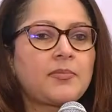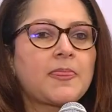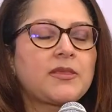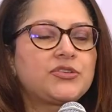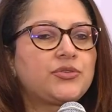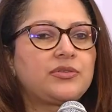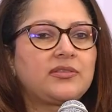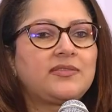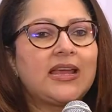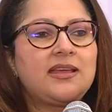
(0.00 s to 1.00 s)
So
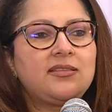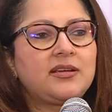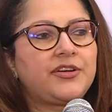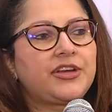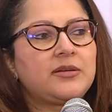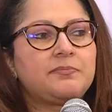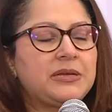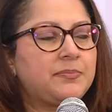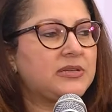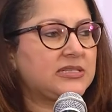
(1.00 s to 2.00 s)
then the curriculum
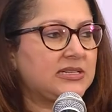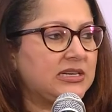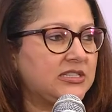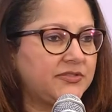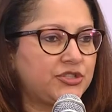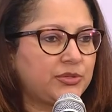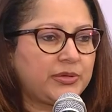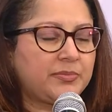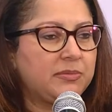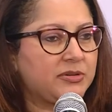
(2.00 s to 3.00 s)
people sit individually
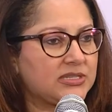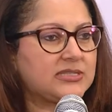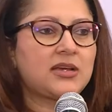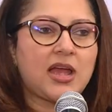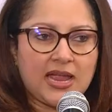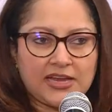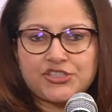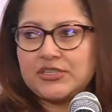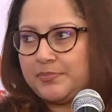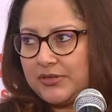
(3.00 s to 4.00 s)
with me because I
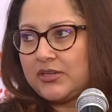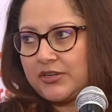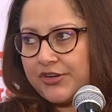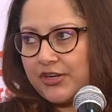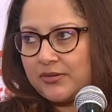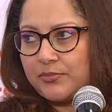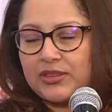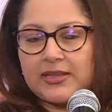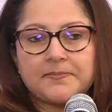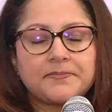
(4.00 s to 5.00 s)
actually build the curriculum with
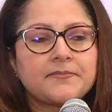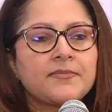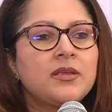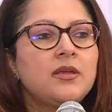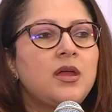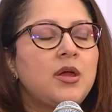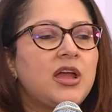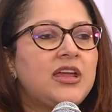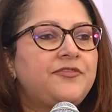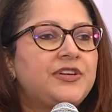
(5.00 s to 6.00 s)
them.
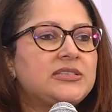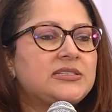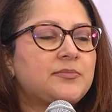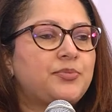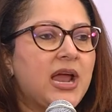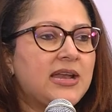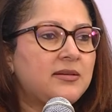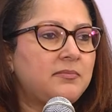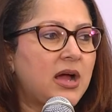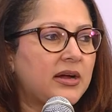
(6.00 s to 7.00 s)
If it's brand
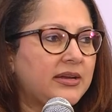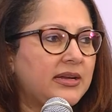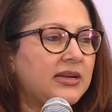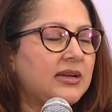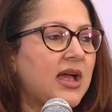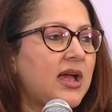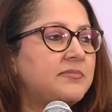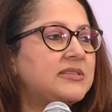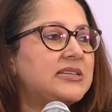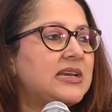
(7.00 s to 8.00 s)
and marketing,
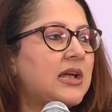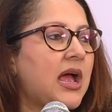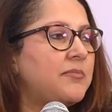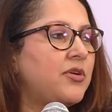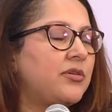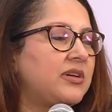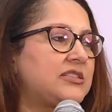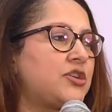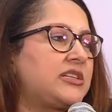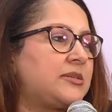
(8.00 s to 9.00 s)
it's
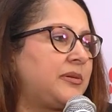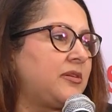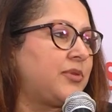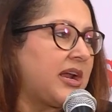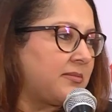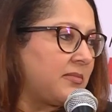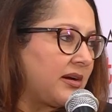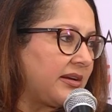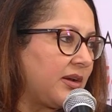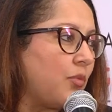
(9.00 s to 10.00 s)
not typical brand and
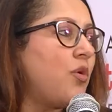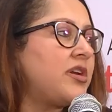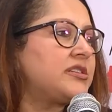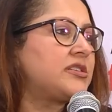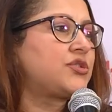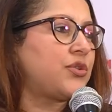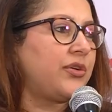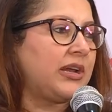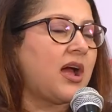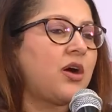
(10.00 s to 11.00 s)
marketing. What is the
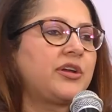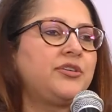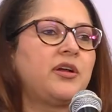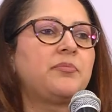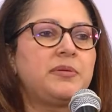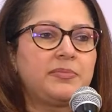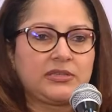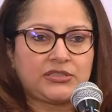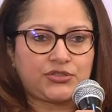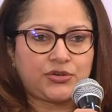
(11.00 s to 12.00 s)
story? How can you help me build
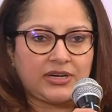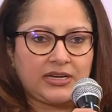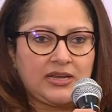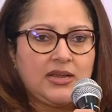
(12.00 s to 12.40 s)
this story?